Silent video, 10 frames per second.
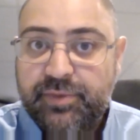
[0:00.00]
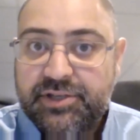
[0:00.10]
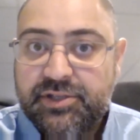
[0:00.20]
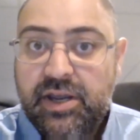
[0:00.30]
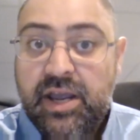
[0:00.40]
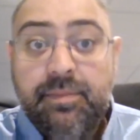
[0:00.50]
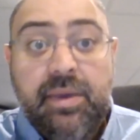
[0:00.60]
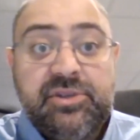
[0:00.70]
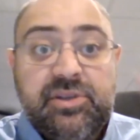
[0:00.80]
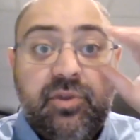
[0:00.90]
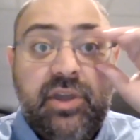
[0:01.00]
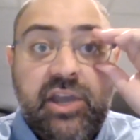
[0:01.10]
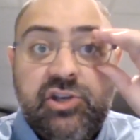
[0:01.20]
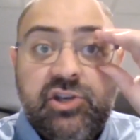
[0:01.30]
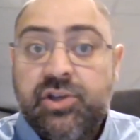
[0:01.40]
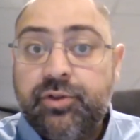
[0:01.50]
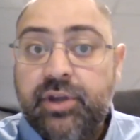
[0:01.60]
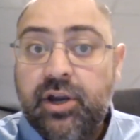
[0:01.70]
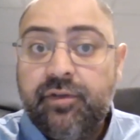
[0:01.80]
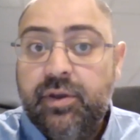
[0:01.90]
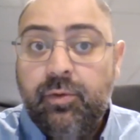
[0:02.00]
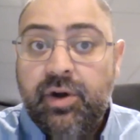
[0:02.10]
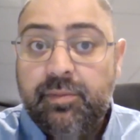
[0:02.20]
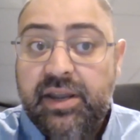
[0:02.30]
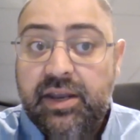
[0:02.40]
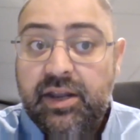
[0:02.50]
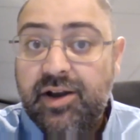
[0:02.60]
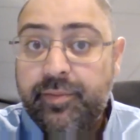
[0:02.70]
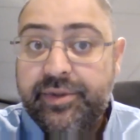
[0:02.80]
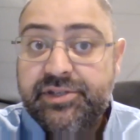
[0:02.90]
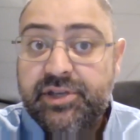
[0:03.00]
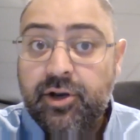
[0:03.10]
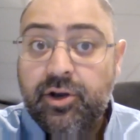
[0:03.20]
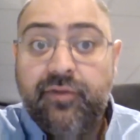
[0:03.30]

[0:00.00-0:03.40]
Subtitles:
but maybe some of the agents out there, if they want to make any comments here,